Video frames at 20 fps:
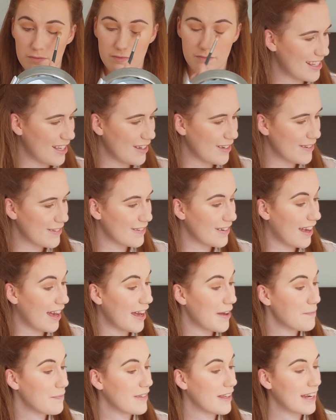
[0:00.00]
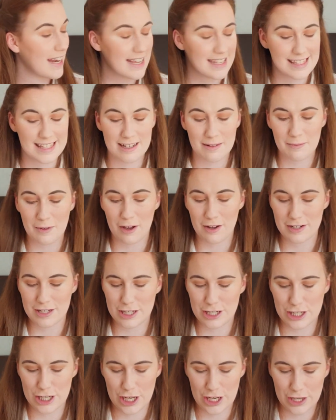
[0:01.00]
So the next thing I'm going
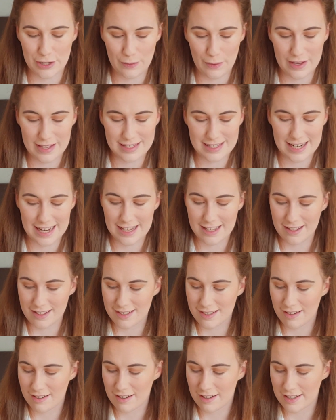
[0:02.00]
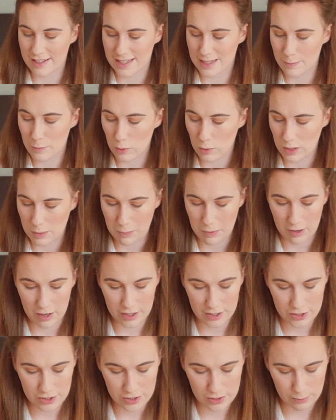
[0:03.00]
to do is take a smaller
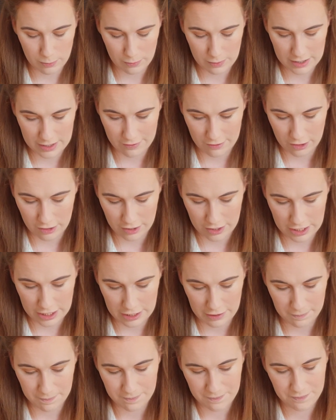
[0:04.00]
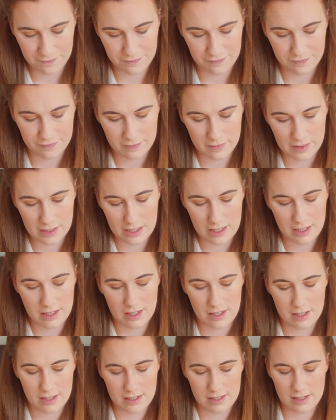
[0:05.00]
brush. Where are you?
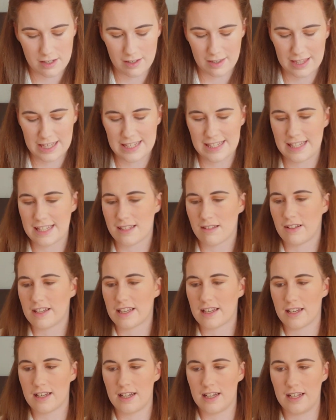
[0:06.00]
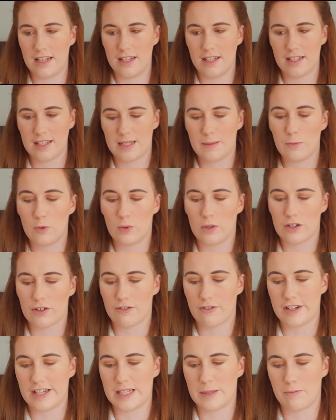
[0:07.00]
So this is like a smaller
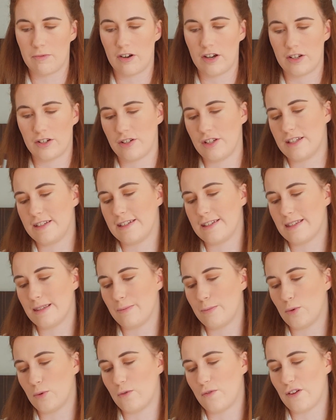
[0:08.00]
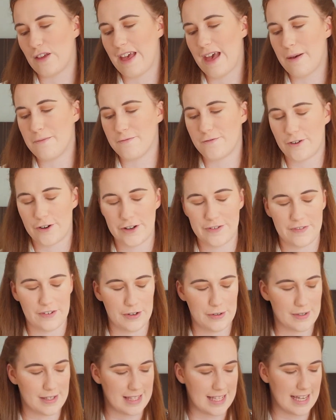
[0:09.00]
crease brush. This is the Morphe
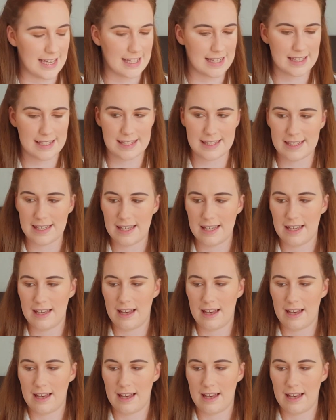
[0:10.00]
M506.